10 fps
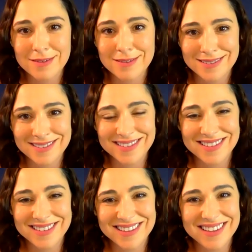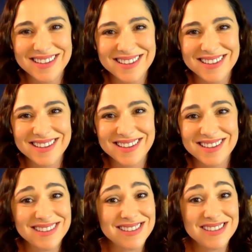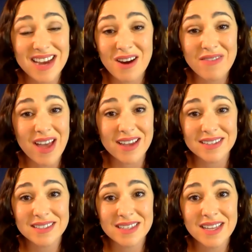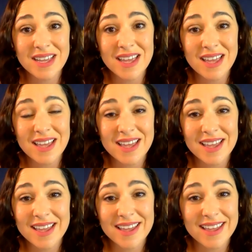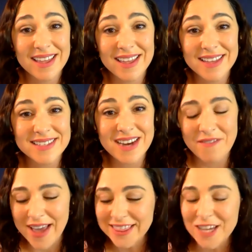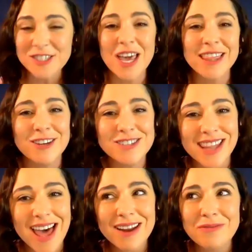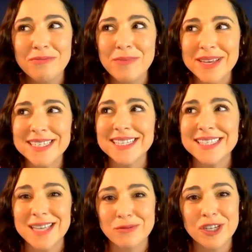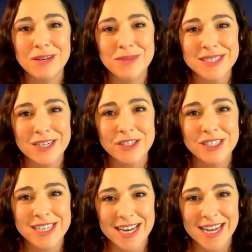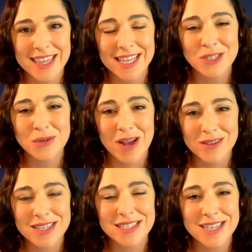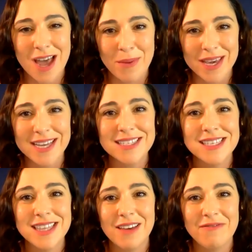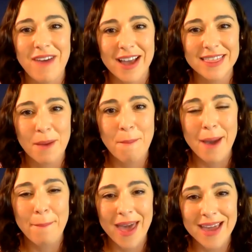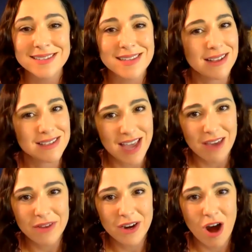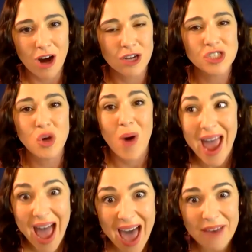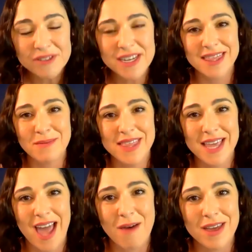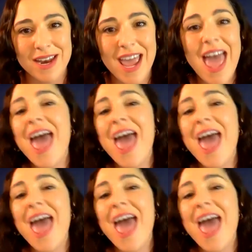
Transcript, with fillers: It's still scary. It's terrifying. It's terrifying. There's a lot of misconception and misunderstanding that surrounds this topic. It's the fact that my pet is not safe in cargo, so I have to get them in the cabin.